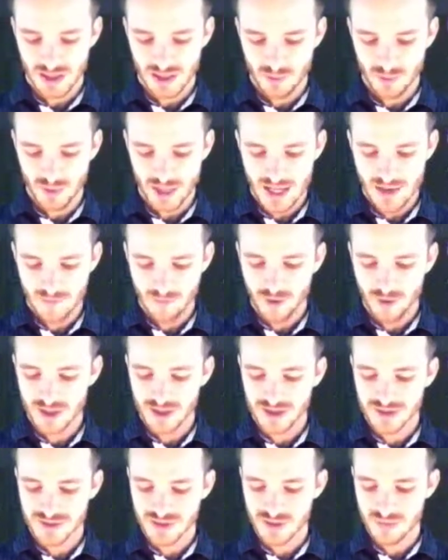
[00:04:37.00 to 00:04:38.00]
We have run
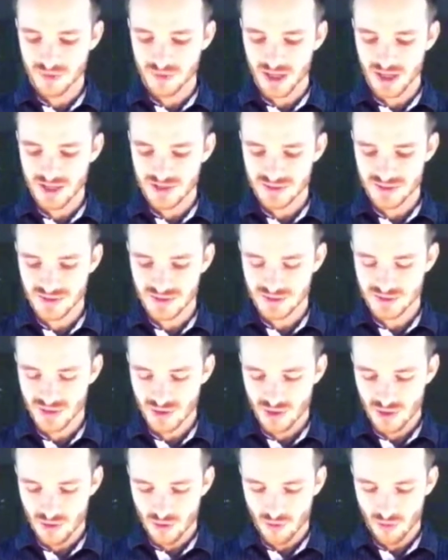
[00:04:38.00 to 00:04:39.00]
into some cases
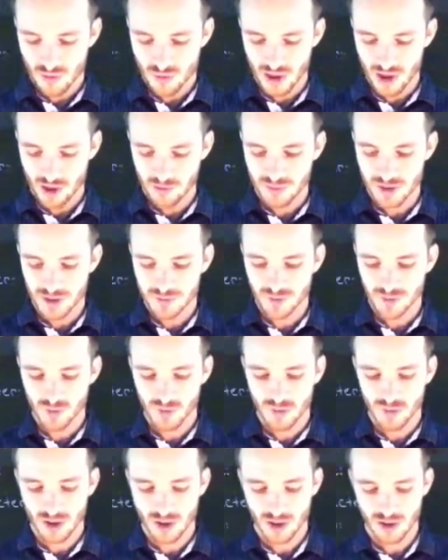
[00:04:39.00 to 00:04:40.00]
where
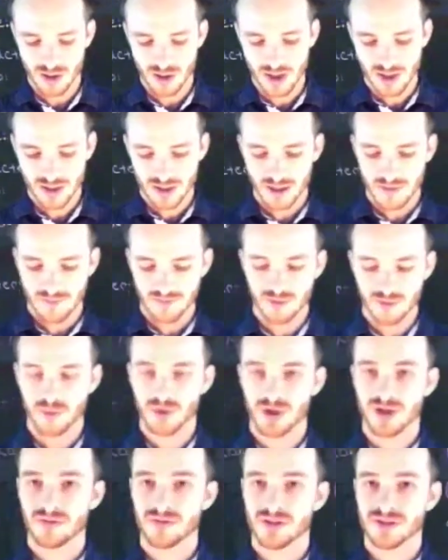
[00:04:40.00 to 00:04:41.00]
people are not comfortable
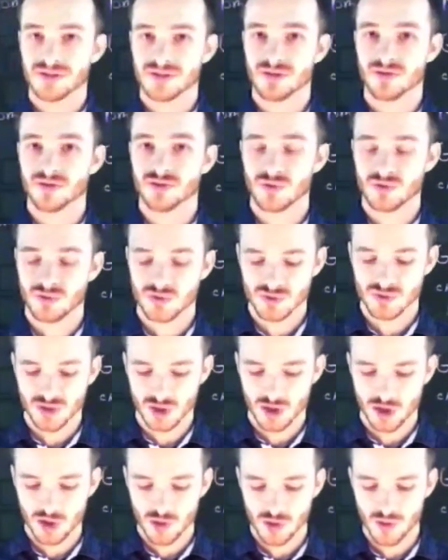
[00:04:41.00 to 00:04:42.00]
giving us their Social
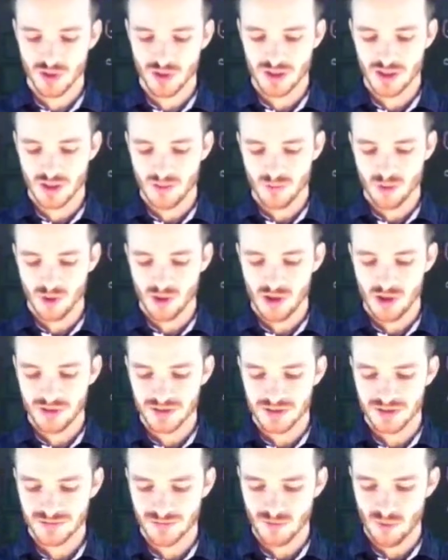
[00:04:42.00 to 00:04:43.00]
Security number on
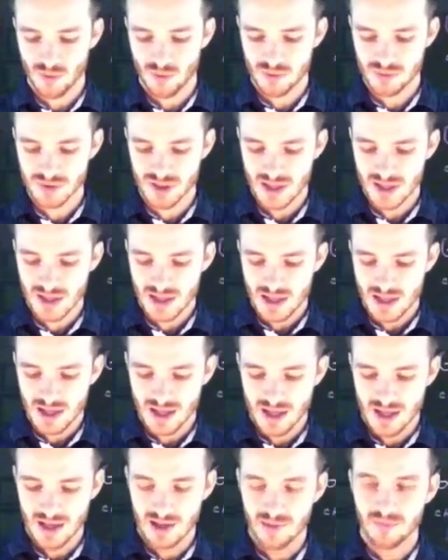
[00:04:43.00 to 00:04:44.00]
these forms.
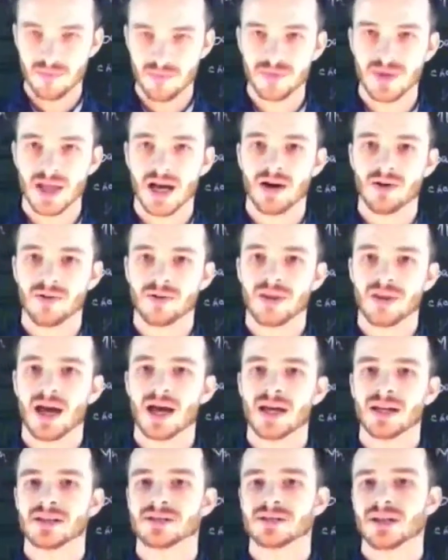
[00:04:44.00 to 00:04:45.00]
Now
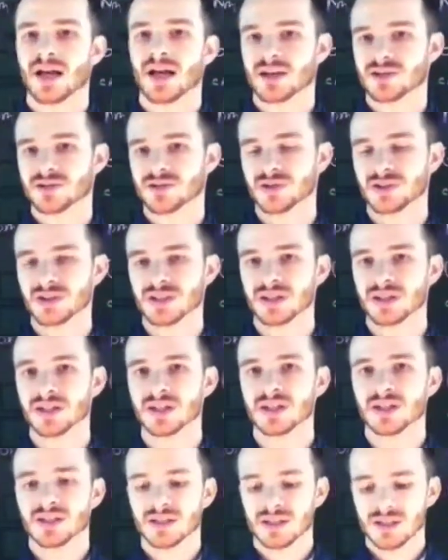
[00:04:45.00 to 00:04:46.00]
that is actually,
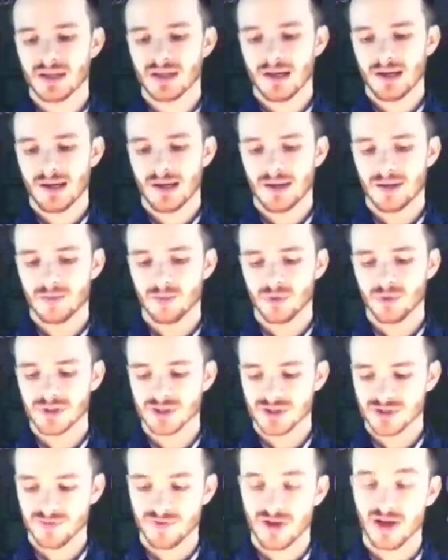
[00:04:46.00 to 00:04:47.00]
we
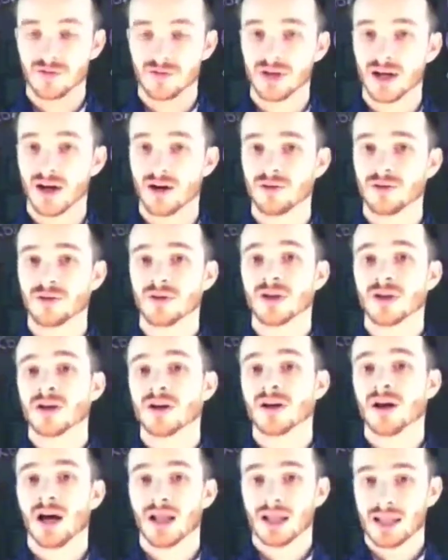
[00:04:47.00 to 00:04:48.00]
just found out,
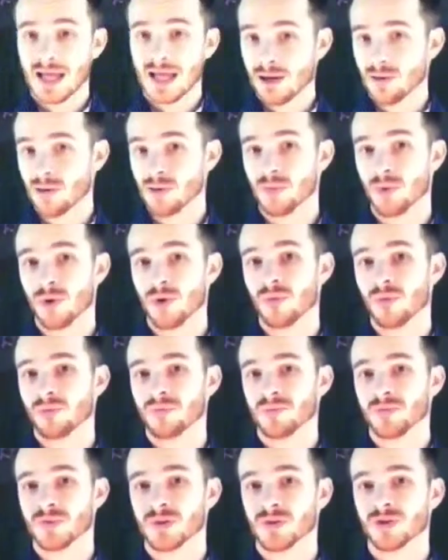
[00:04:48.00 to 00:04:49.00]
allowable.
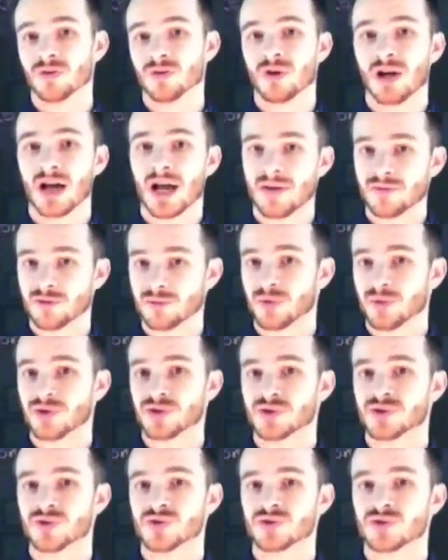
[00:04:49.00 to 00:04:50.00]
You don't have to put your
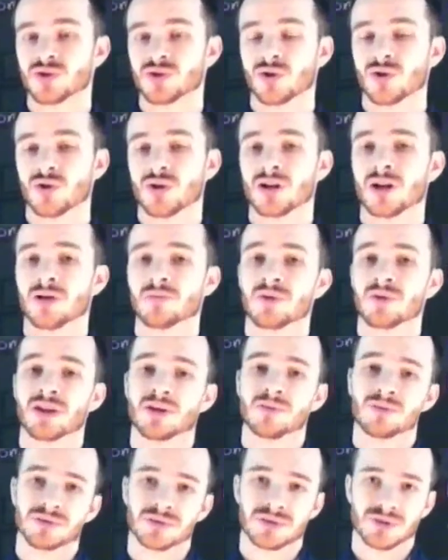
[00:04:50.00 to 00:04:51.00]
Social Security number. They
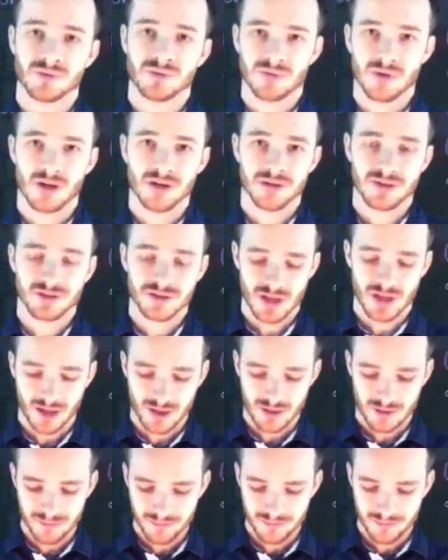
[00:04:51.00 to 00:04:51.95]
will still run the check